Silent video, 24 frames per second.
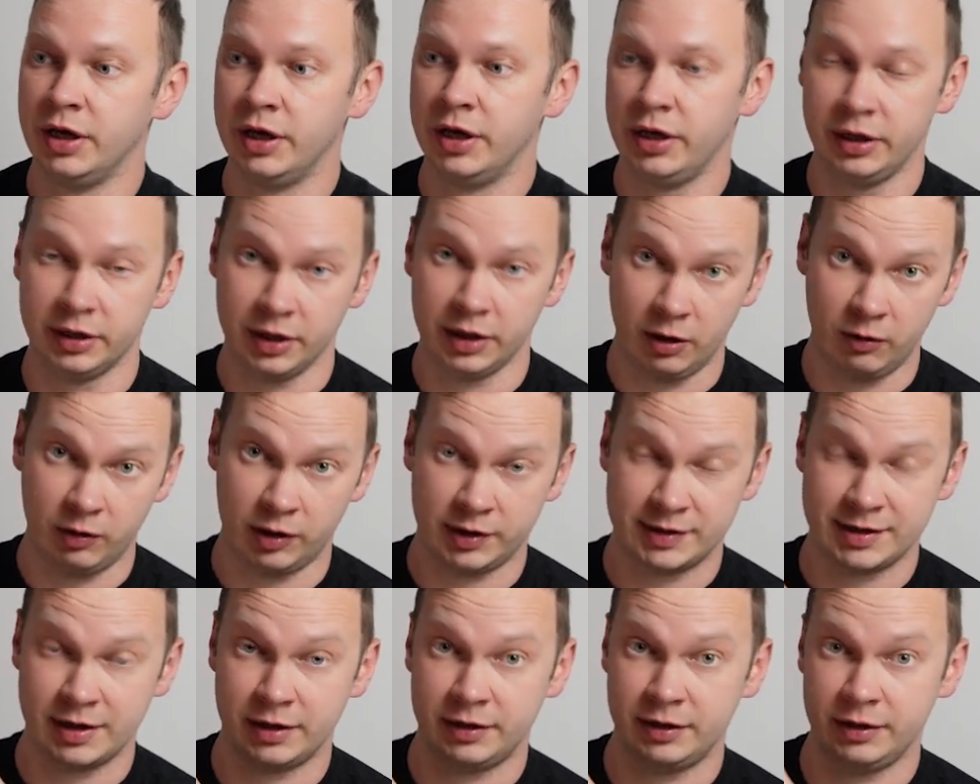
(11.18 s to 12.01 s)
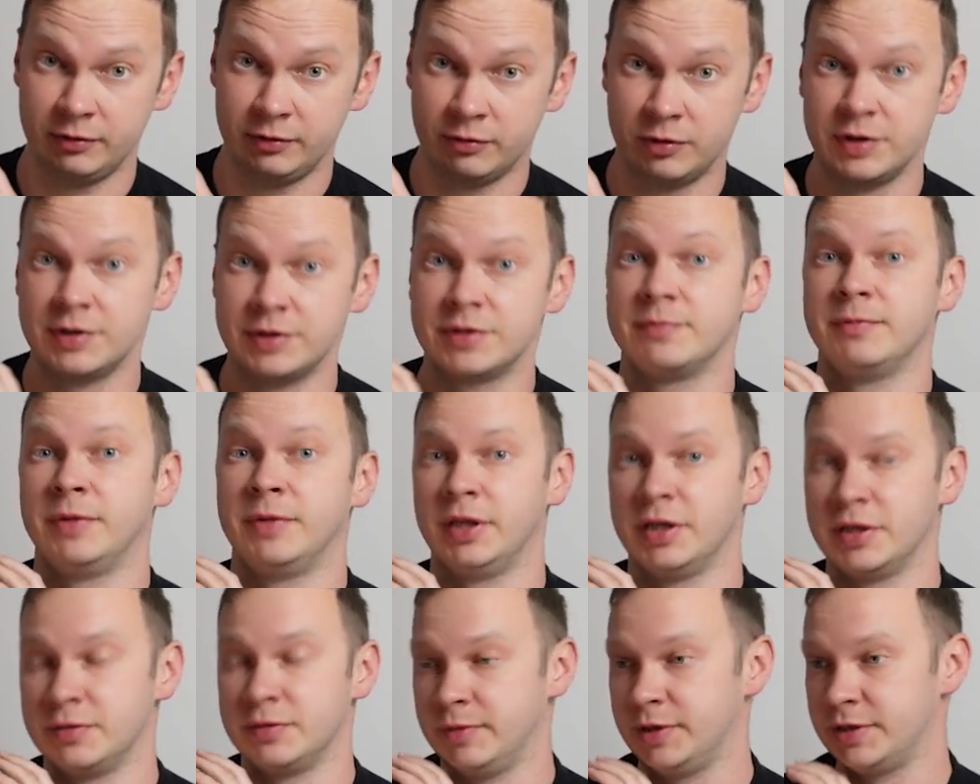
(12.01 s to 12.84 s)
in our invoice
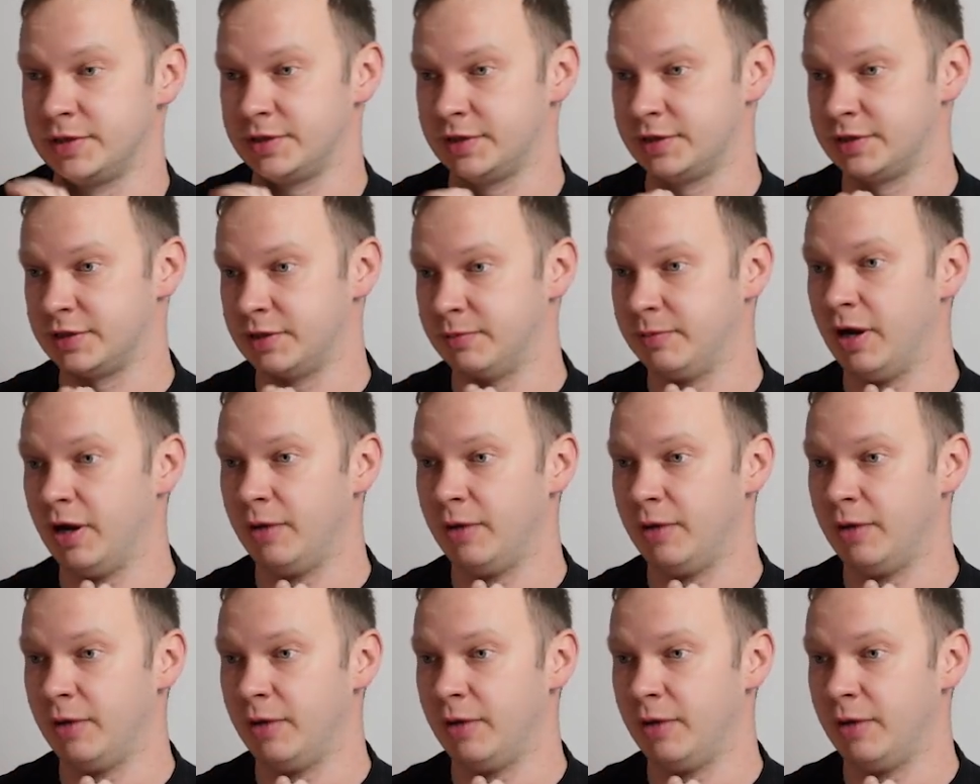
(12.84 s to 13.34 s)
management system